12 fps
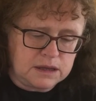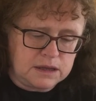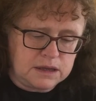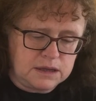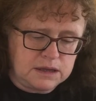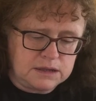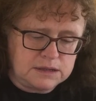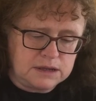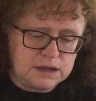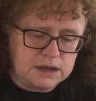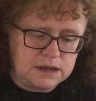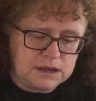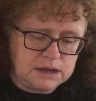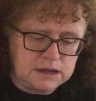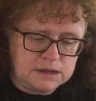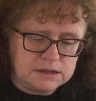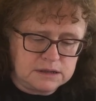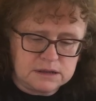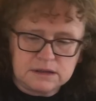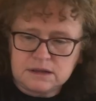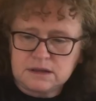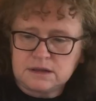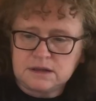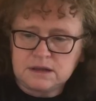He died
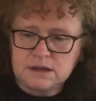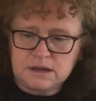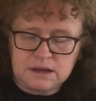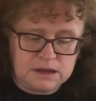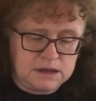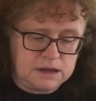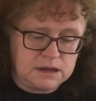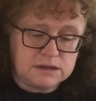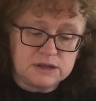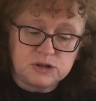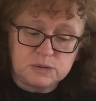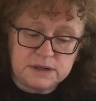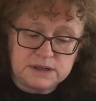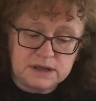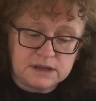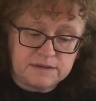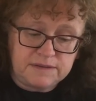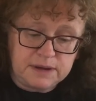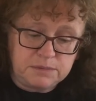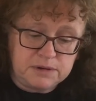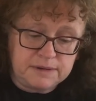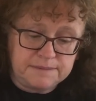on the 20th of April,